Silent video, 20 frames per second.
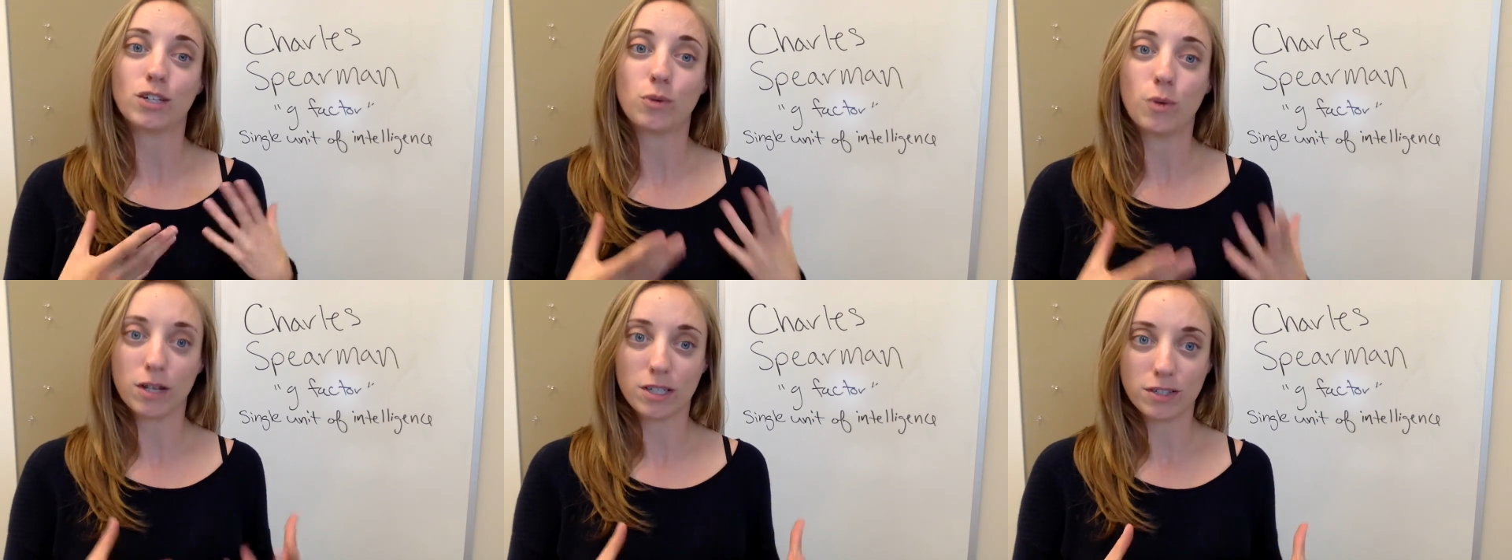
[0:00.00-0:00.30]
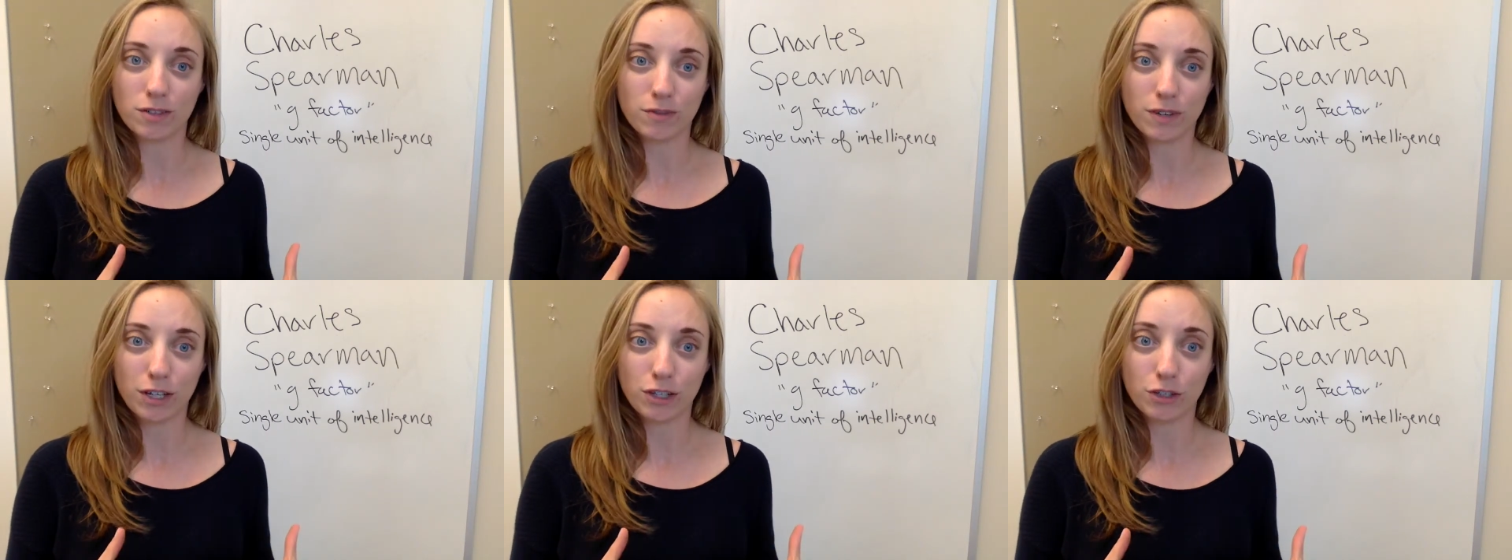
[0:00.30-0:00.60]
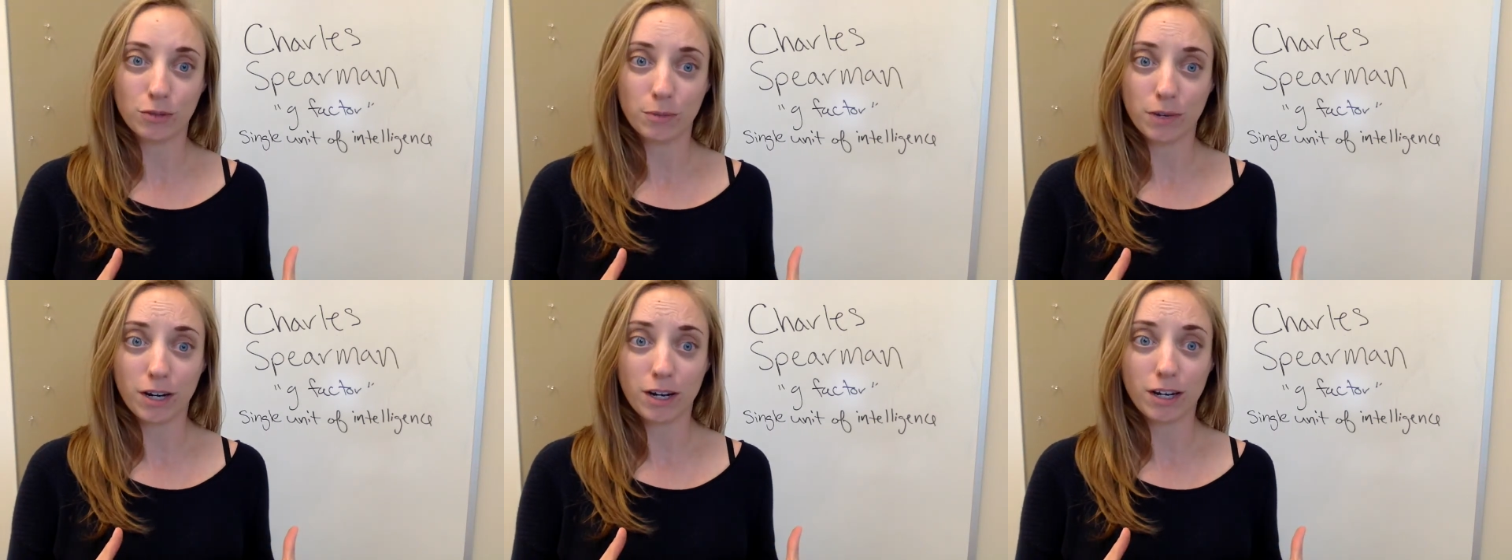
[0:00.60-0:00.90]
quantified
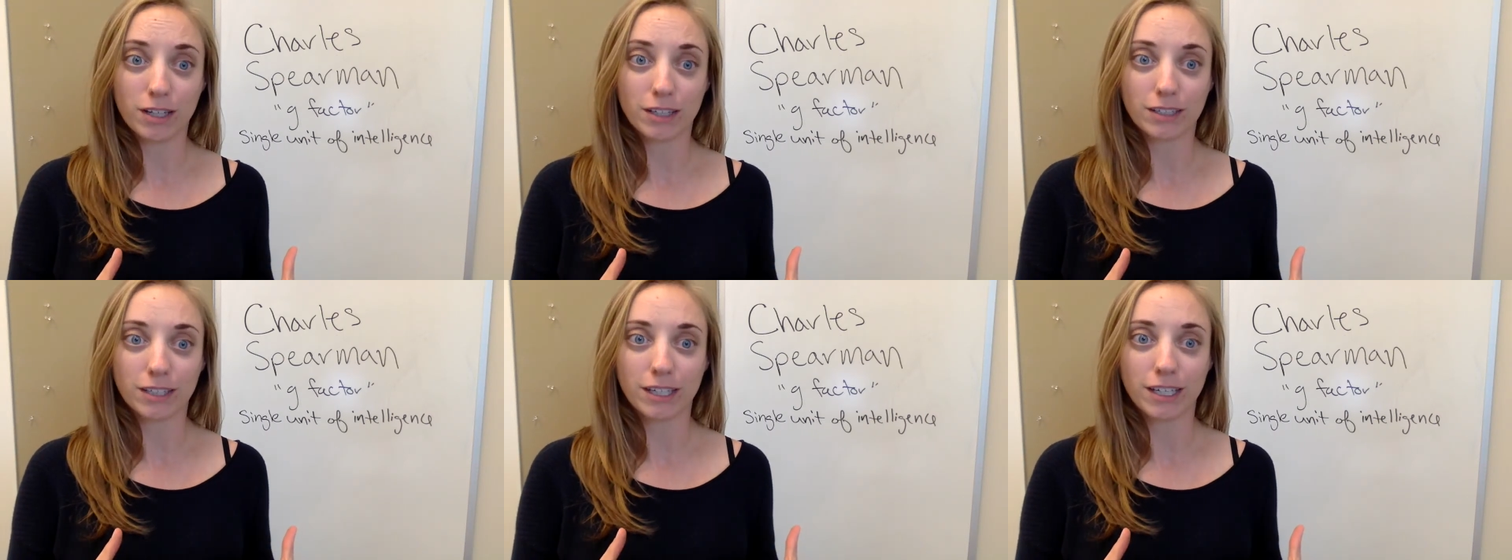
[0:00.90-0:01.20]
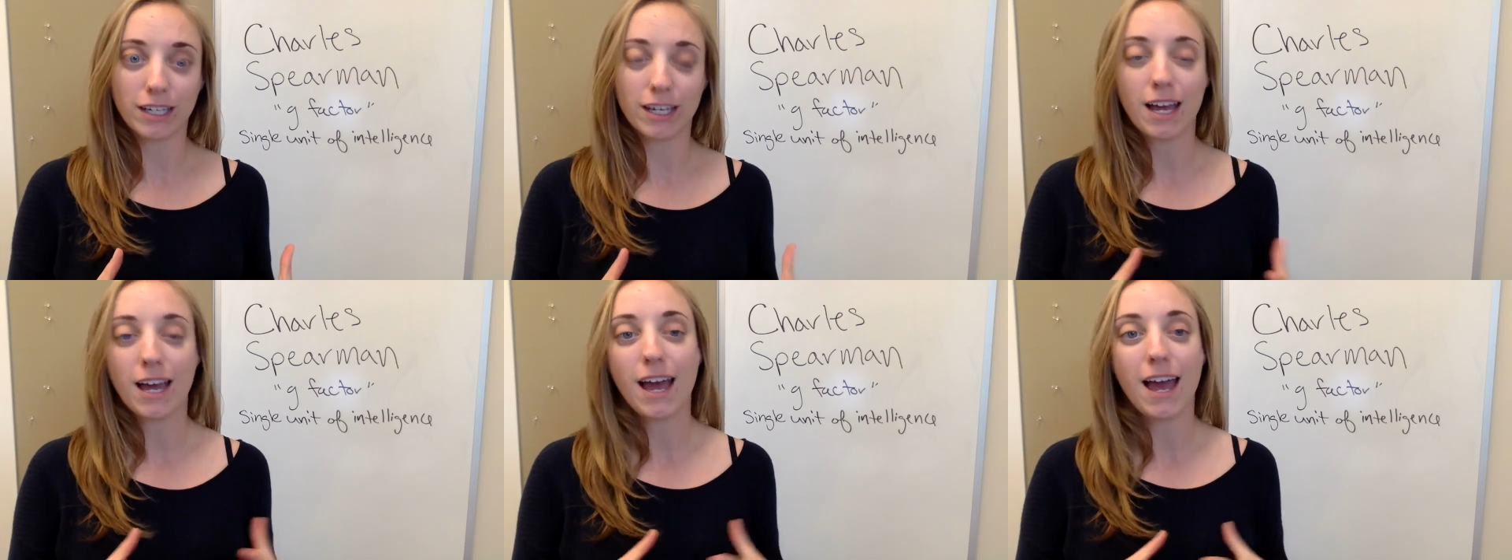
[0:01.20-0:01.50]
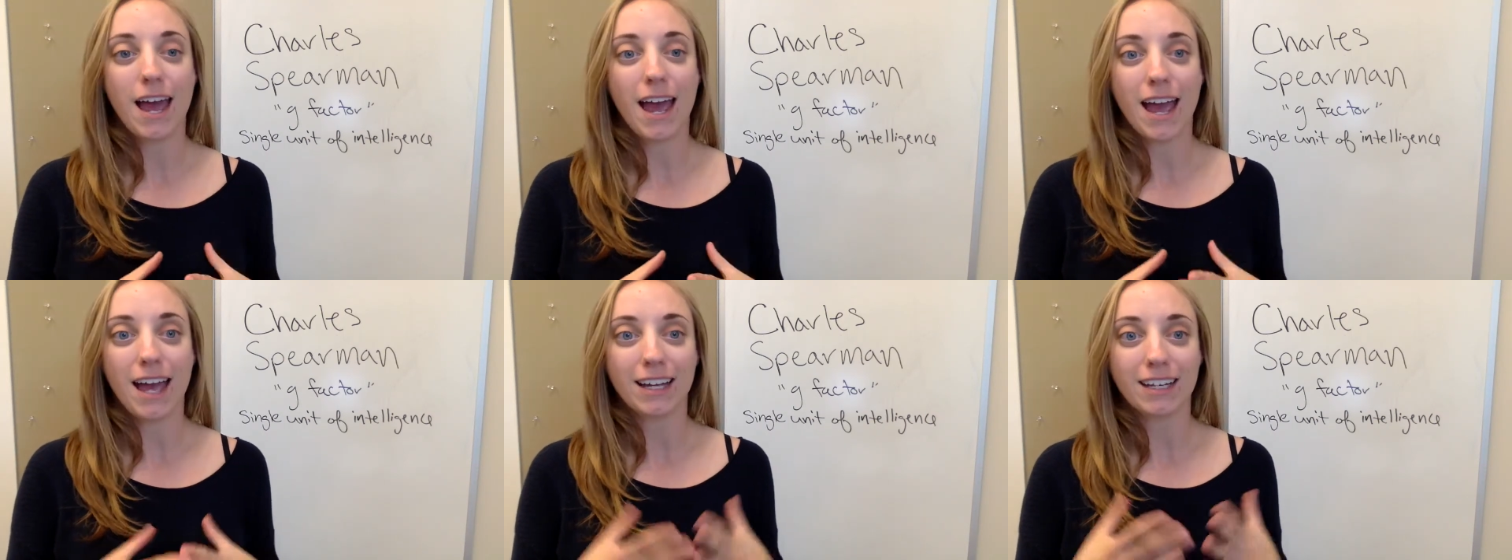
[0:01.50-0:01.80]
numerically,
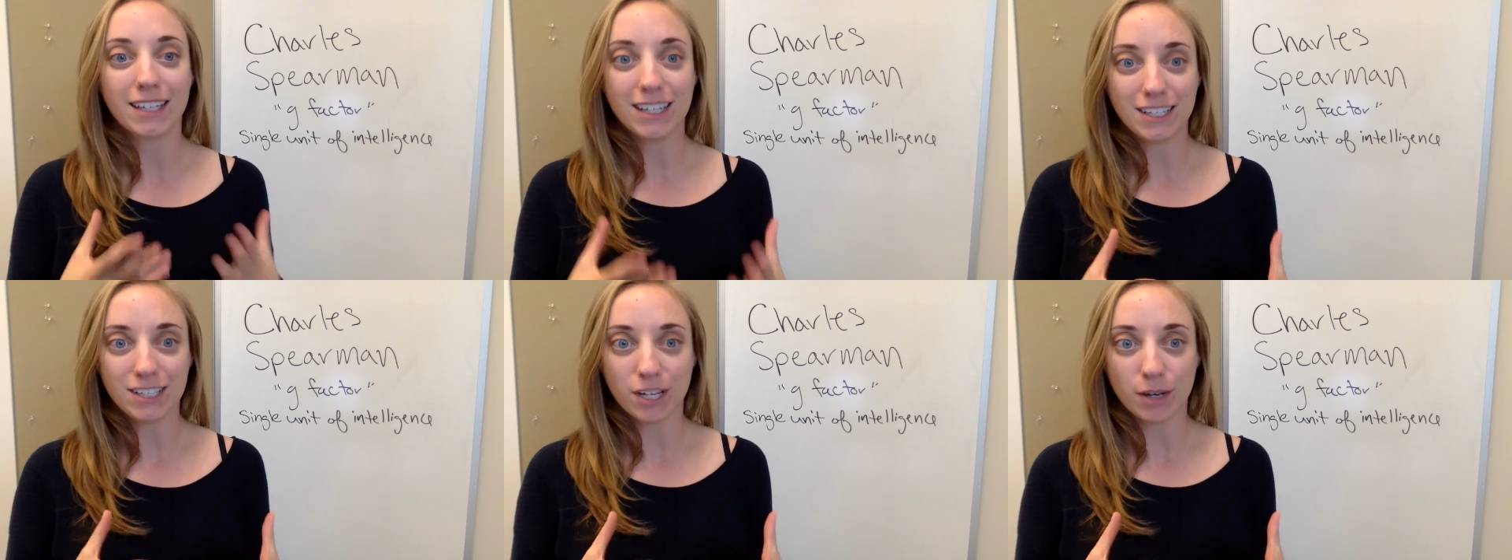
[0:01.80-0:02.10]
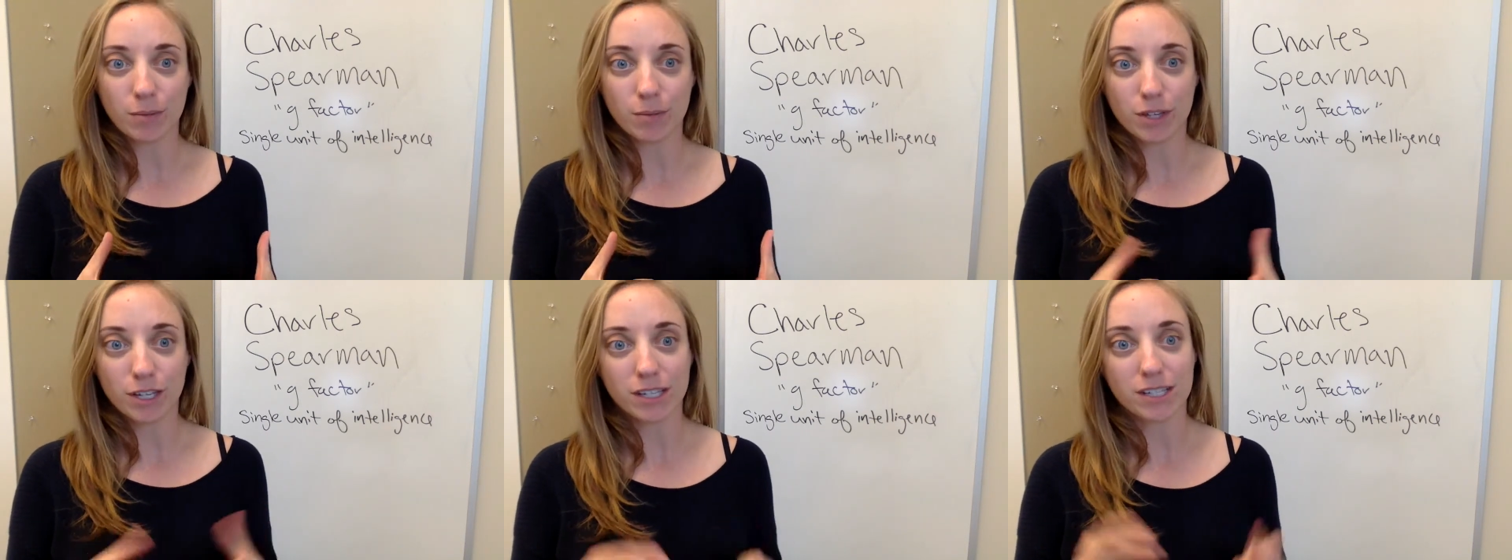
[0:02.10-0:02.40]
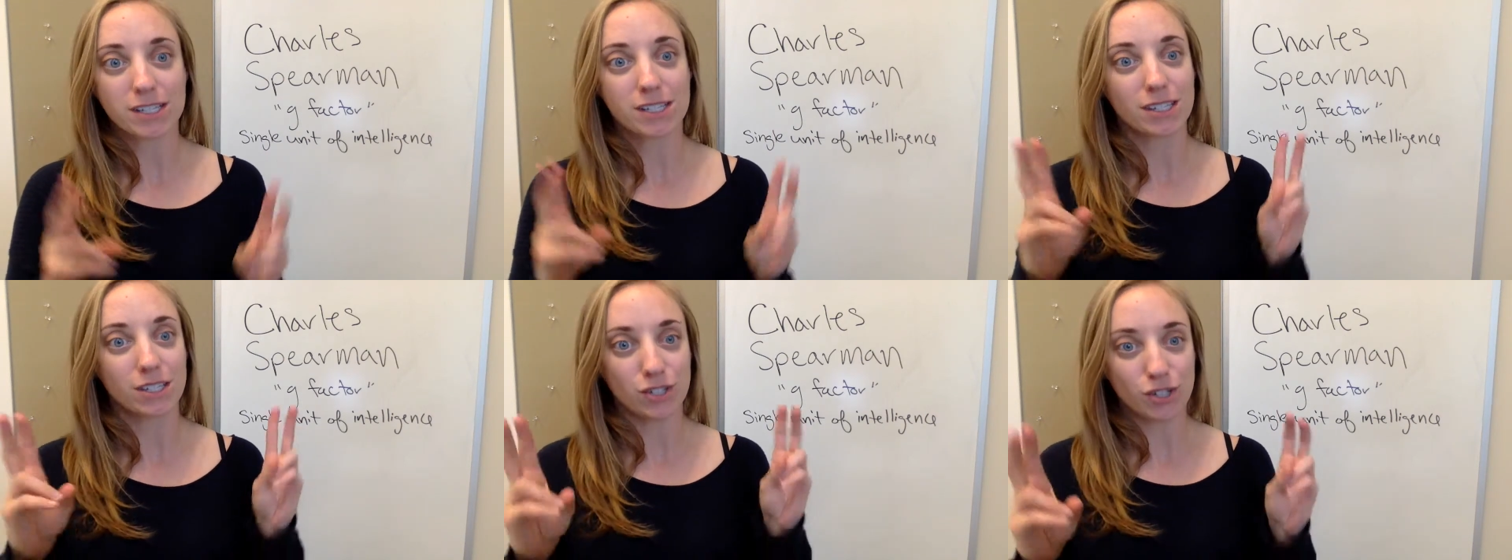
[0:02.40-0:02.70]
and he dubbed
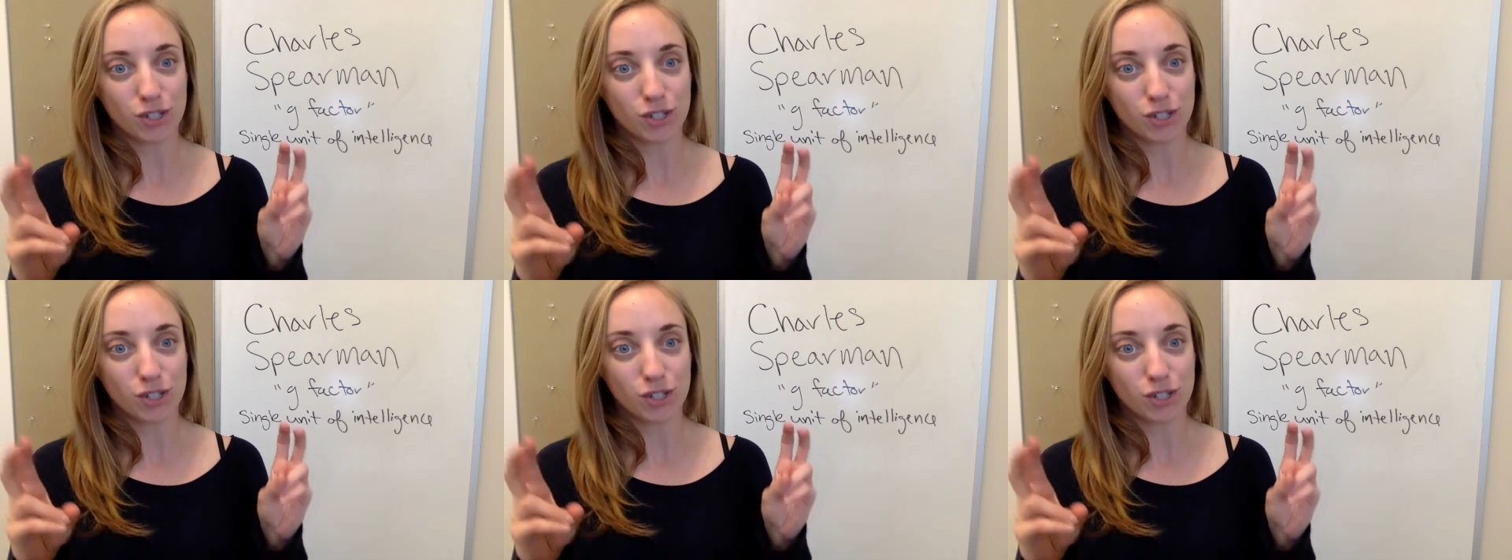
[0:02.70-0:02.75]
this the